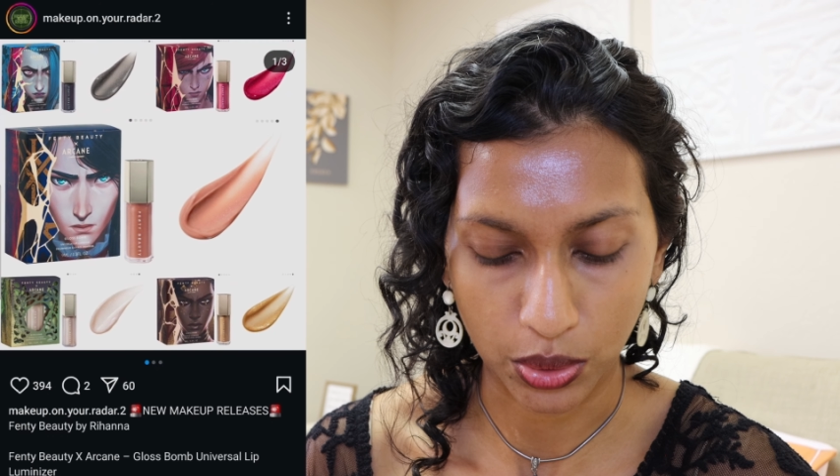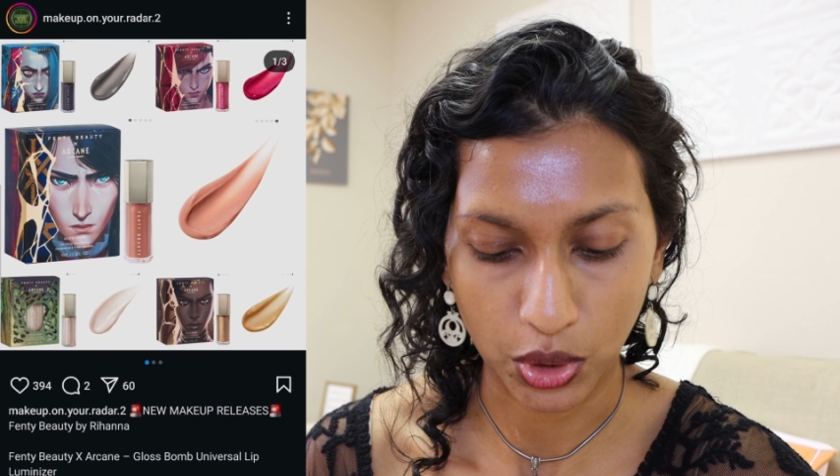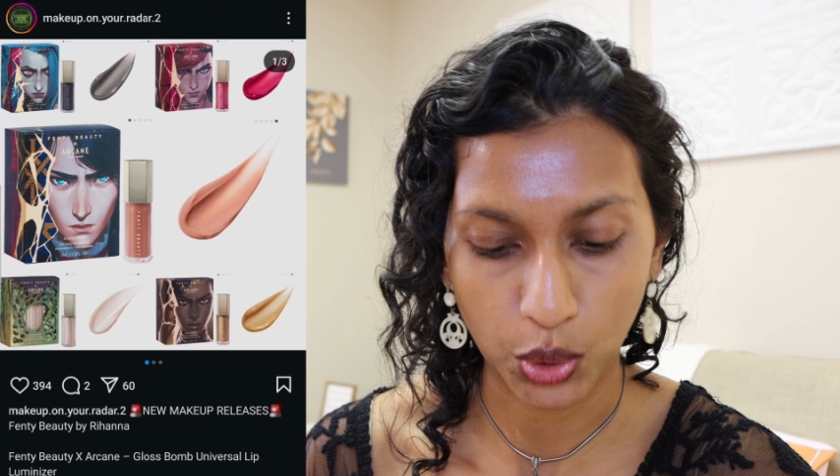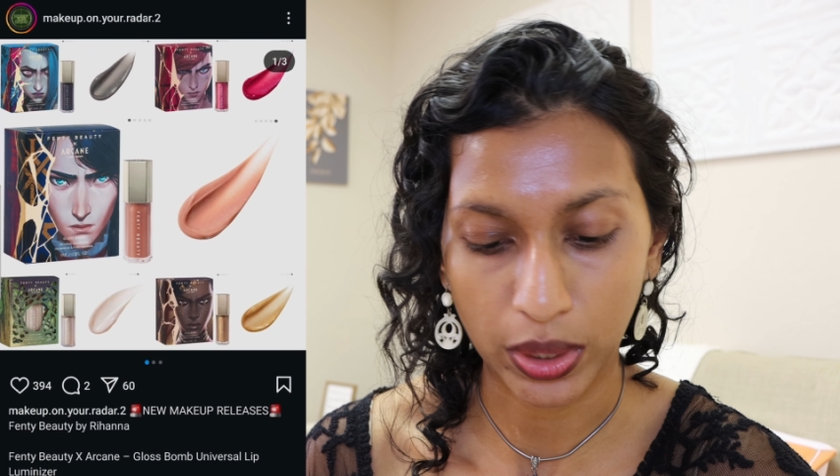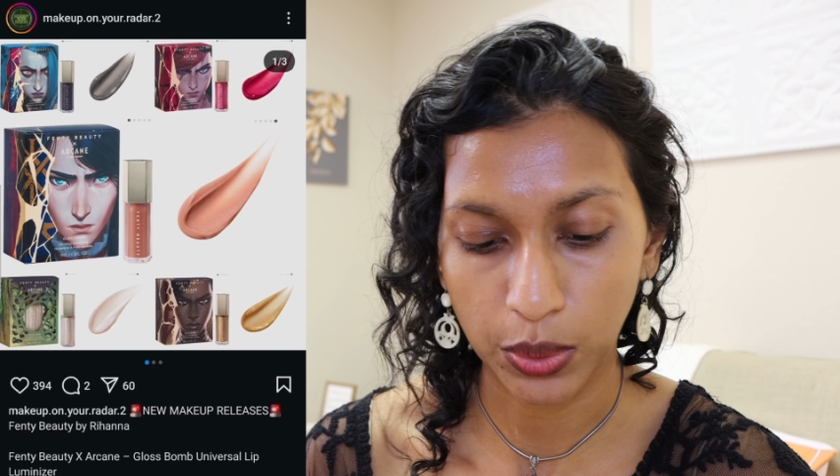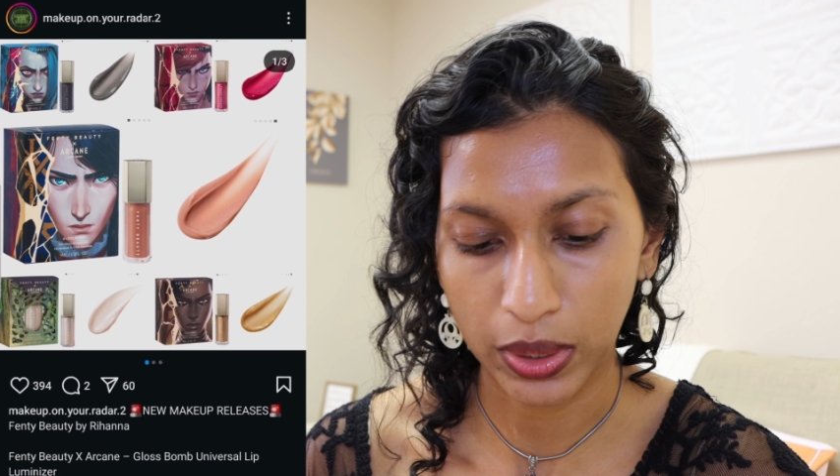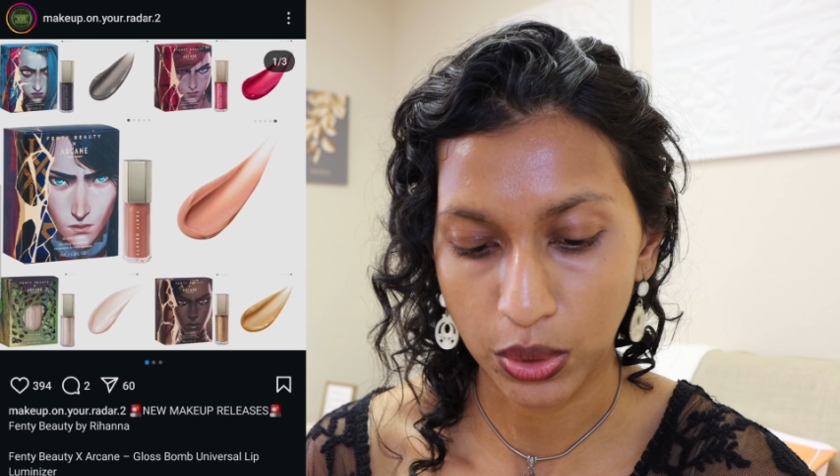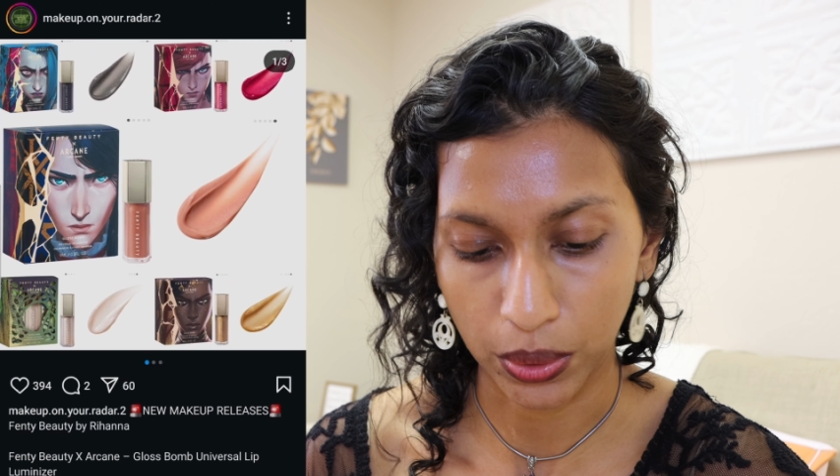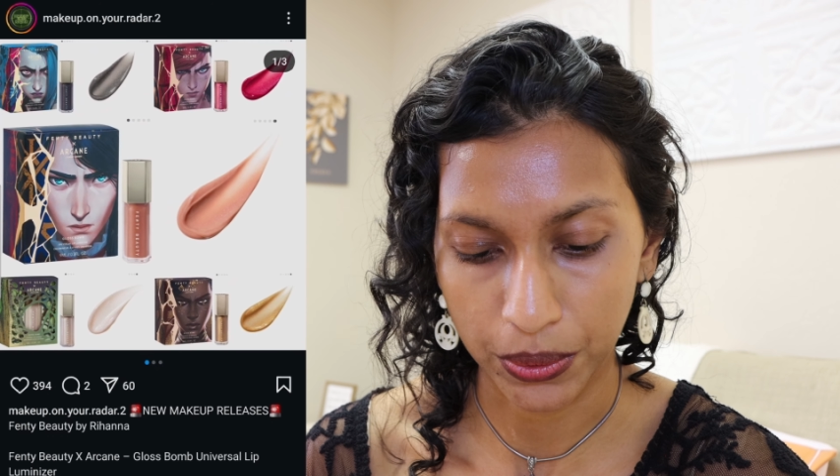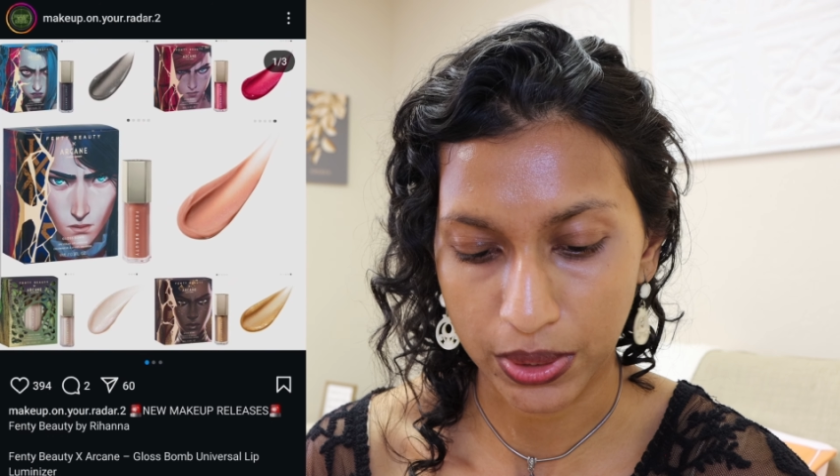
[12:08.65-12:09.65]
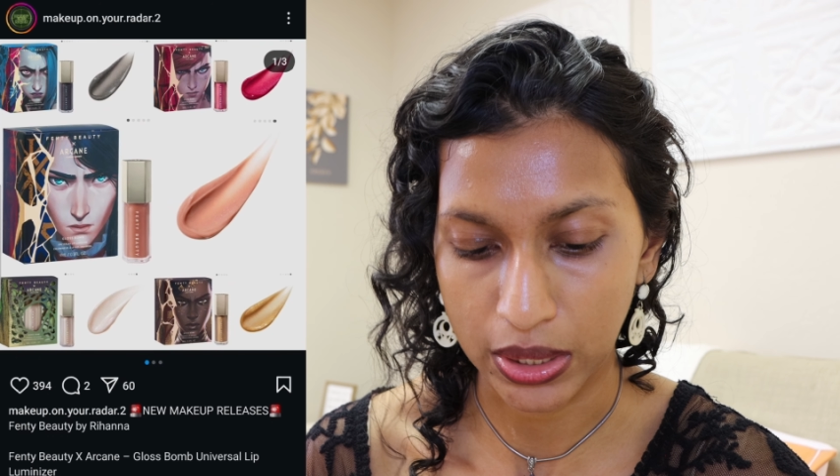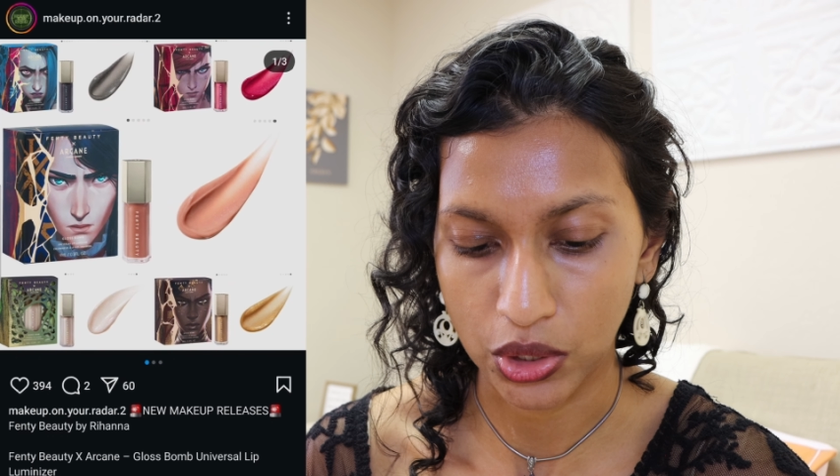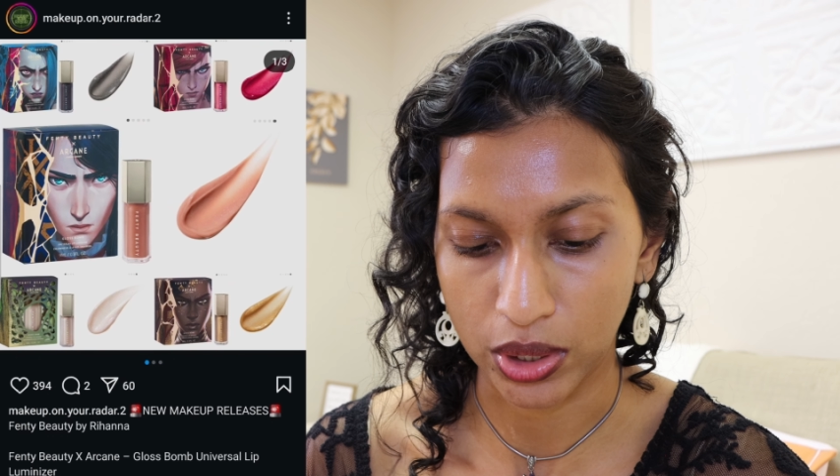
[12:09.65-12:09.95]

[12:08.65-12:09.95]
So it's $21 each,